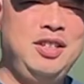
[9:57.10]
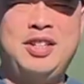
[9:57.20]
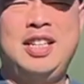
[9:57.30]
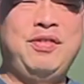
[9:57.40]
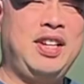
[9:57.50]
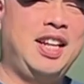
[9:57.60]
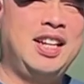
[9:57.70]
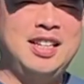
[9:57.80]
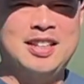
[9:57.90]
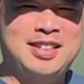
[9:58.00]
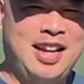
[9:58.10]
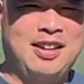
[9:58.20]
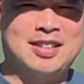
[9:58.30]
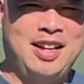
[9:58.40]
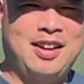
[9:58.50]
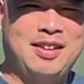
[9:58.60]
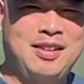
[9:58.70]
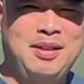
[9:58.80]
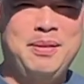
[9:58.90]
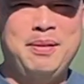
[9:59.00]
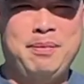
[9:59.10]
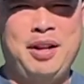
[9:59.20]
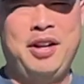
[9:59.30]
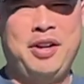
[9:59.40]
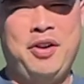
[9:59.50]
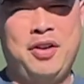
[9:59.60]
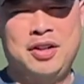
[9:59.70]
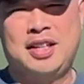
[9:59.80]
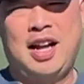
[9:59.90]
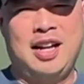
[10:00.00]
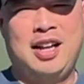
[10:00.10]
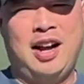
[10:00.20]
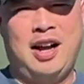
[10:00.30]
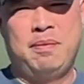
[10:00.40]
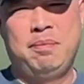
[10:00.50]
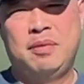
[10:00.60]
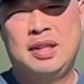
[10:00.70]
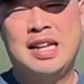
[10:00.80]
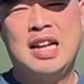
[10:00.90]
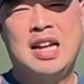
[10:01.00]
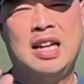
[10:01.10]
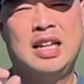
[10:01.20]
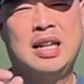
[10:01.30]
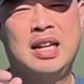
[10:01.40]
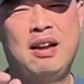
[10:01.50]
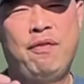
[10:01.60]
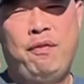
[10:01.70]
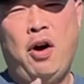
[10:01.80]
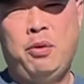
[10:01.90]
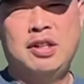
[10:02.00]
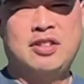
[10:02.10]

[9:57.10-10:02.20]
You can even get a discount there. playyourcourt.com forward